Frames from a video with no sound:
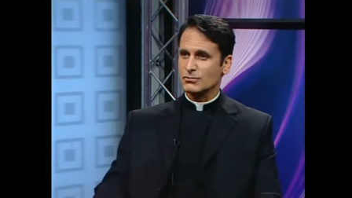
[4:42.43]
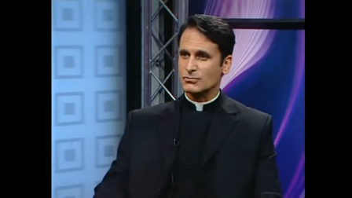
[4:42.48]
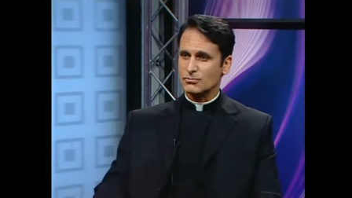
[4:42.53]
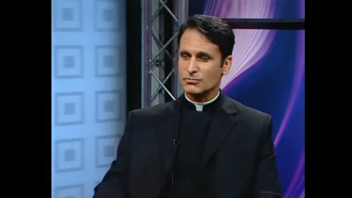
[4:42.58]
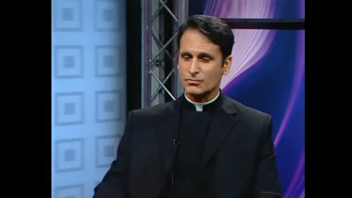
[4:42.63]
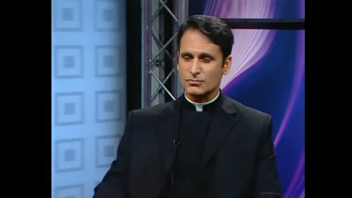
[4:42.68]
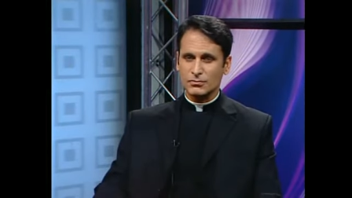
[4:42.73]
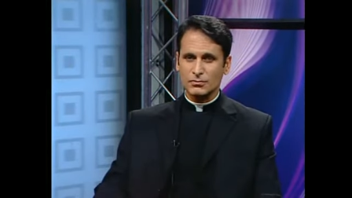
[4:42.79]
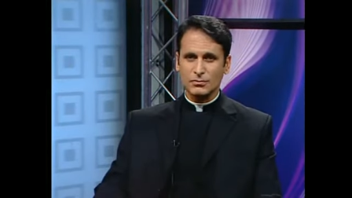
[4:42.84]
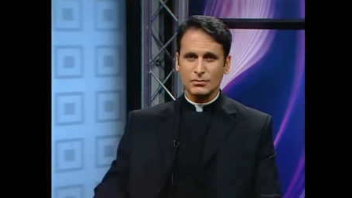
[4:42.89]
is
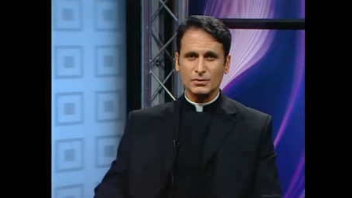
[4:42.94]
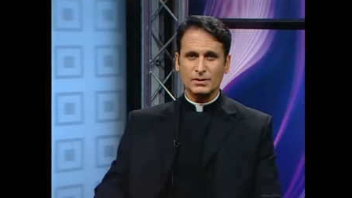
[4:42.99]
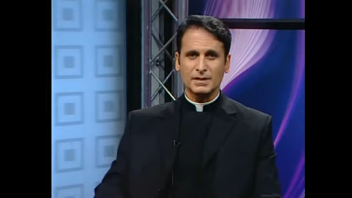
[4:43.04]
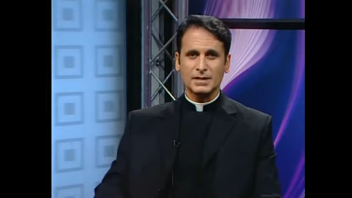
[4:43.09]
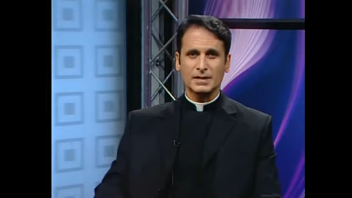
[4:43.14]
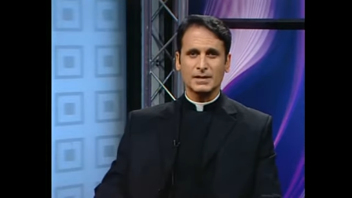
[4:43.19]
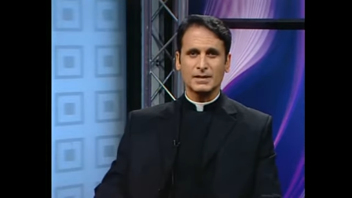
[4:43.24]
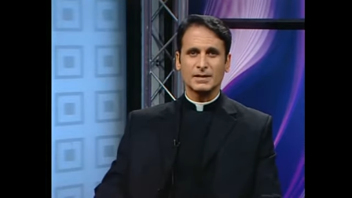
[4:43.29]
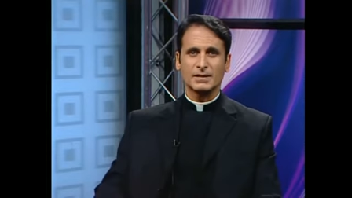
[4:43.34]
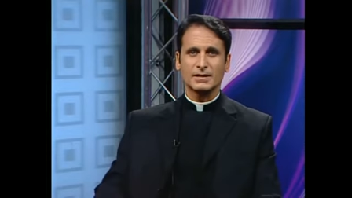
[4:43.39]

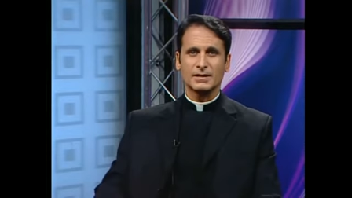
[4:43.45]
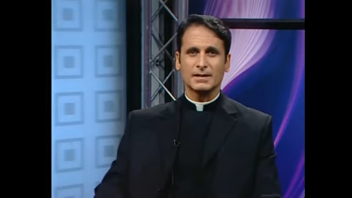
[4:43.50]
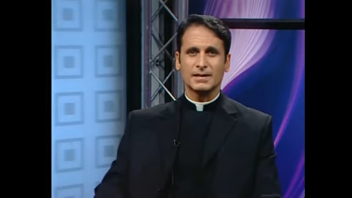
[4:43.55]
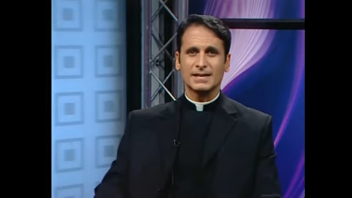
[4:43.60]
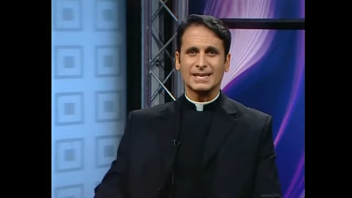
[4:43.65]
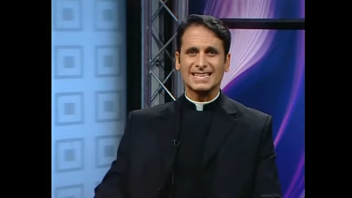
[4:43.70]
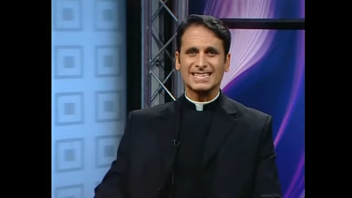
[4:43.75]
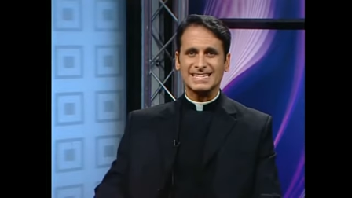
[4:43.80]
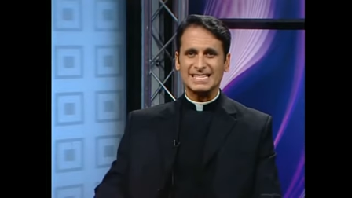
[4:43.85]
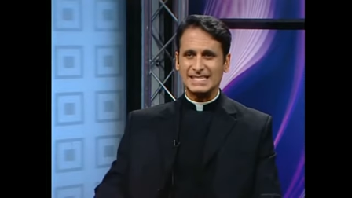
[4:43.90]
truly,
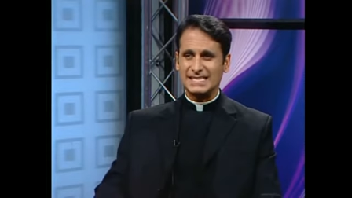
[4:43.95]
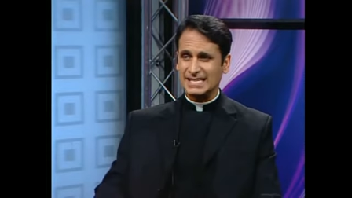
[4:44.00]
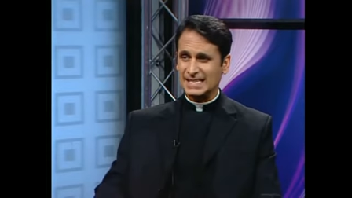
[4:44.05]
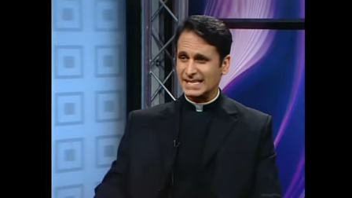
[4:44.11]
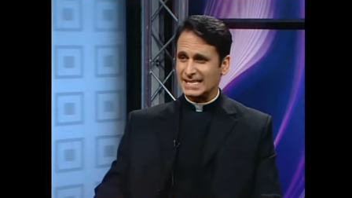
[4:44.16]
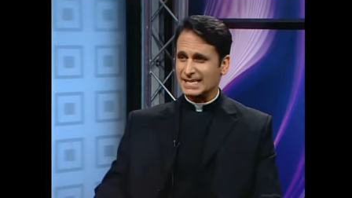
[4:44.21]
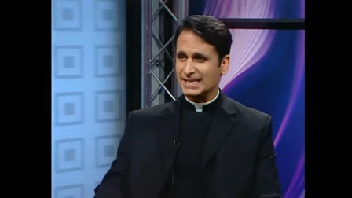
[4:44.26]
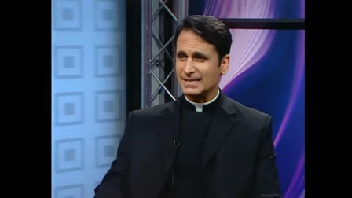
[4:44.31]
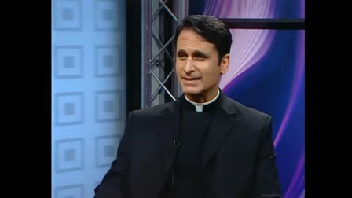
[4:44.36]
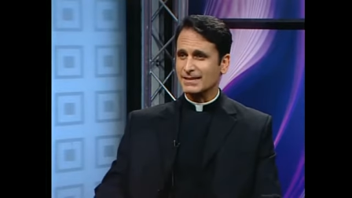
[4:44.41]

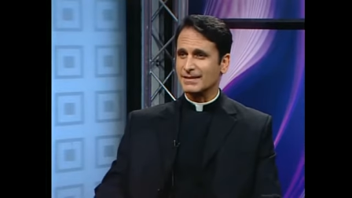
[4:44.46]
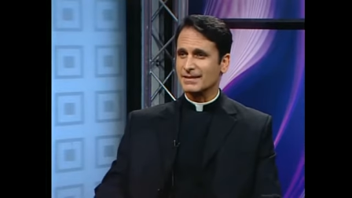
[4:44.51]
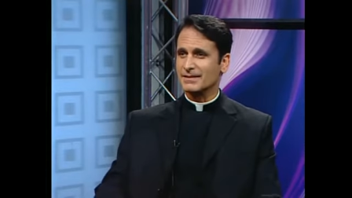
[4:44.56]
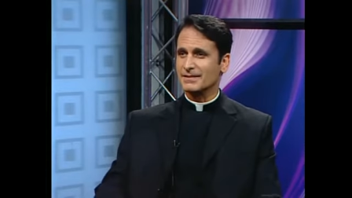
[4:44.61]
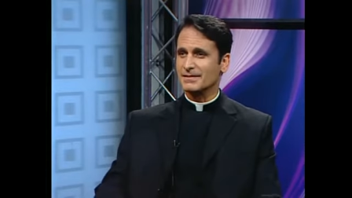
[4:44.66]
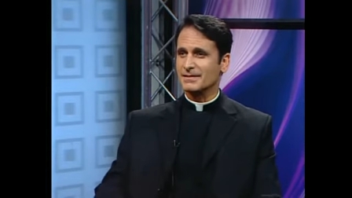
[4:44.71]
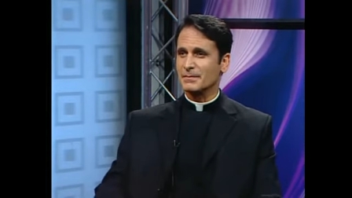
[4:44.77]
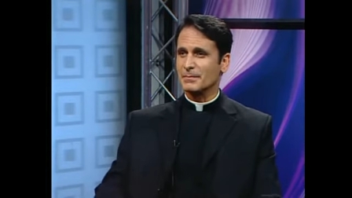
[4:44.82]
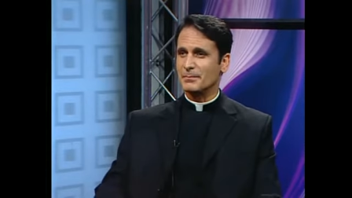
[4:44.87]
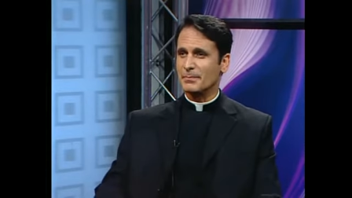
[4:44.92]
indeed,
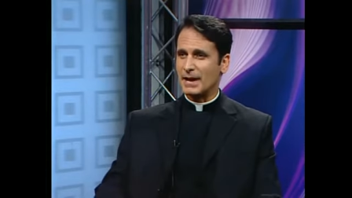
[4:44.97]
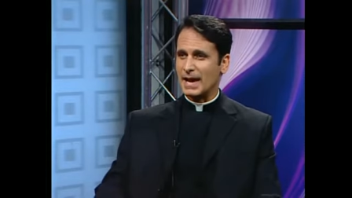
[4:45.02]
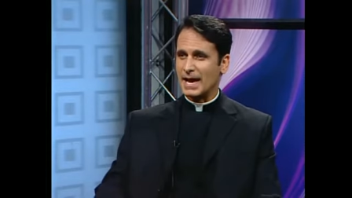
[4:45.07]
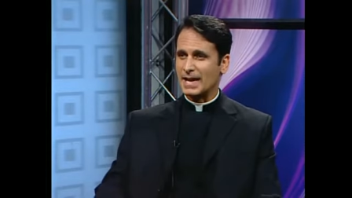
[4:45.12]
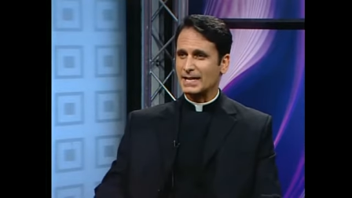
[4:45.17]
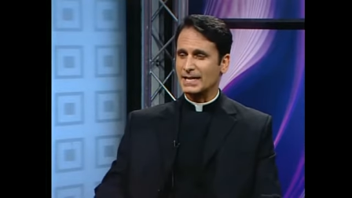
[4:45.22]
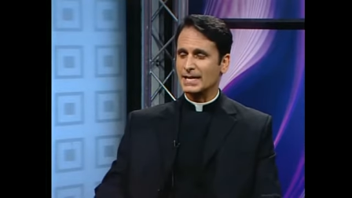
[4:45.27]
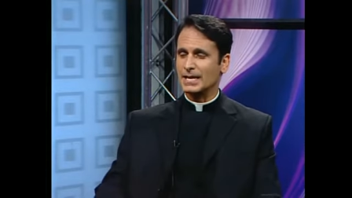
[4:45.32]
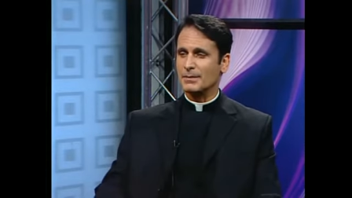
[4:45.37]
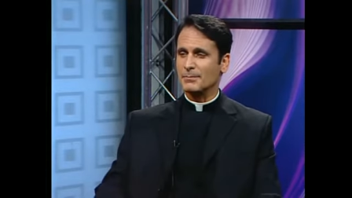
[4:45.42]
the
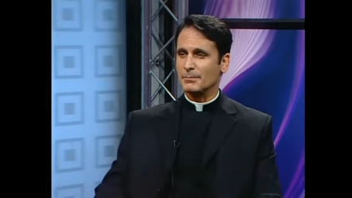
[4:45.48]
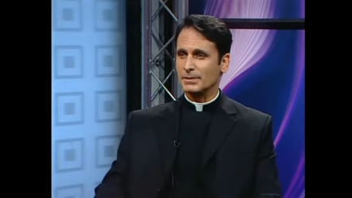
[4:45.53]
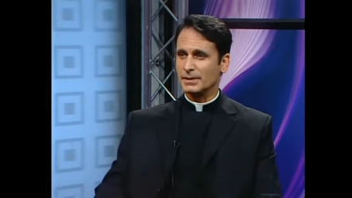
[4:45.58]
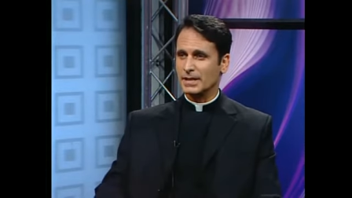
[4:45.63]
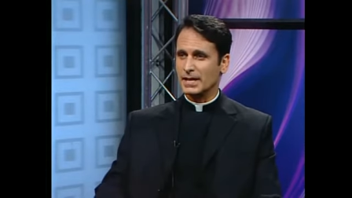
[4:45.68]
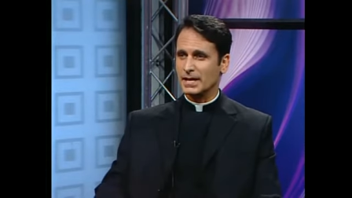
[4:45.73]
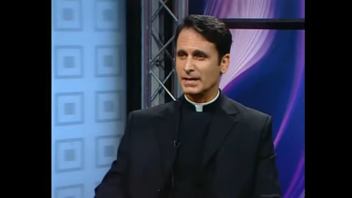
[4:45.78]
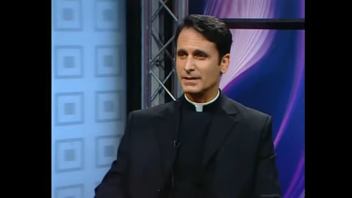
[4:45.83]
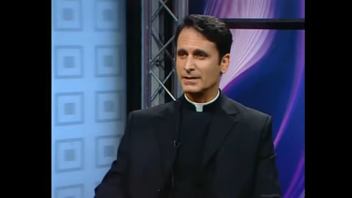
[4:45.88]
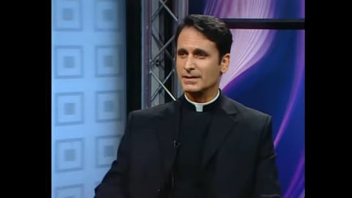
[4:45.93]
body and
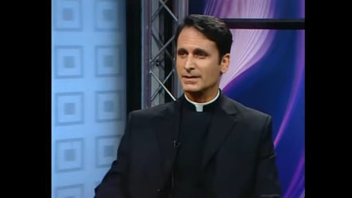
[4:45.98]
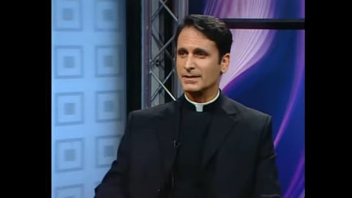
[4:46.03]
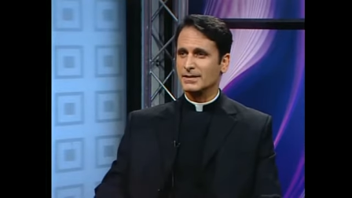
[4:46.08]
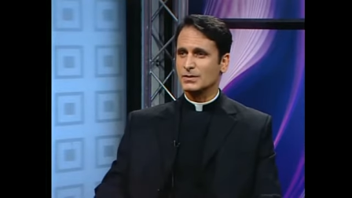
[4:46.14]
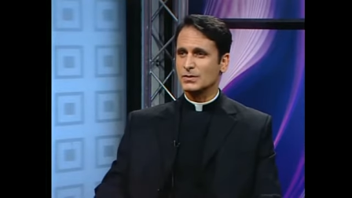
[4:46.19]
blood,